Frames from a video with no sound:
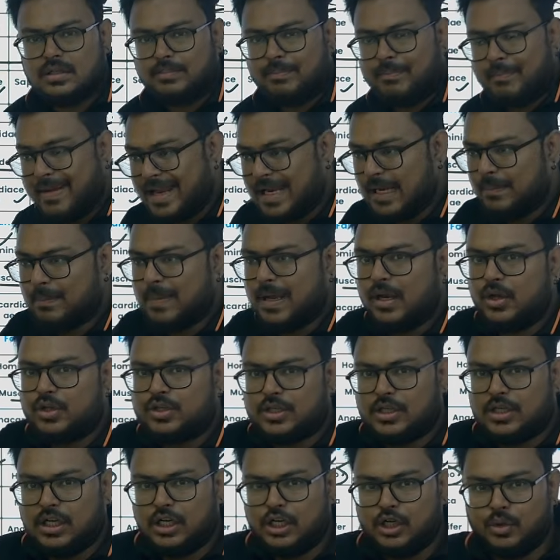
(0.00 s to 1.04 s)
main
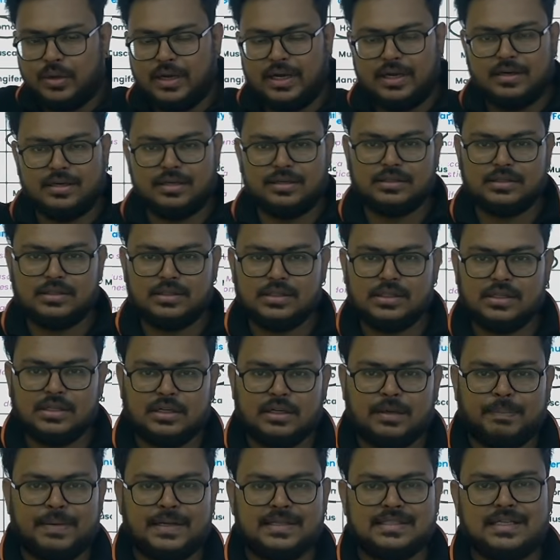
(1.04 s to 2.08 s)
biological unit
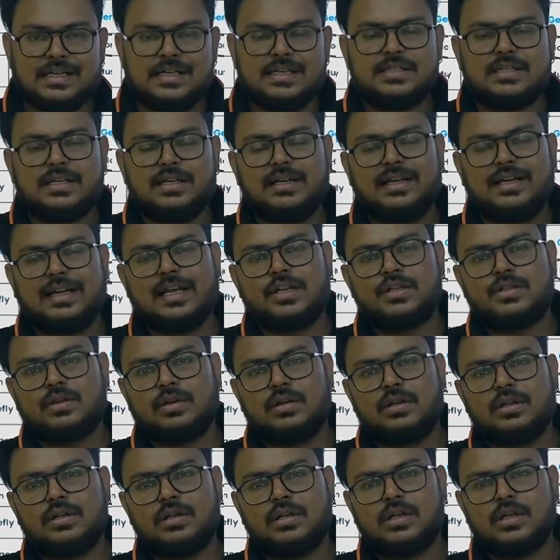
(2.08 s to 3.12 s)
represents
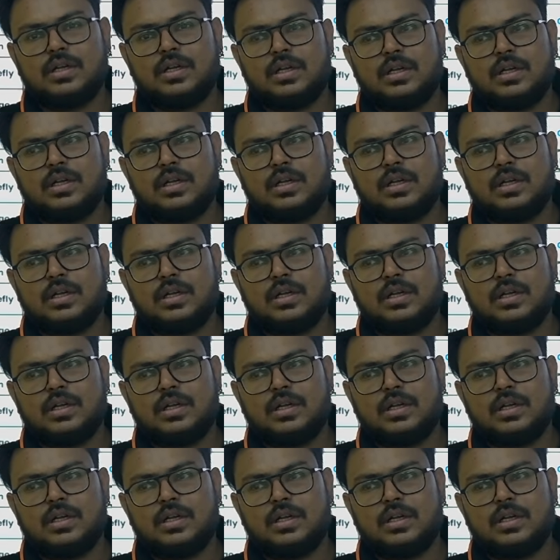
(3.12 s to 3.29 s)
taxon.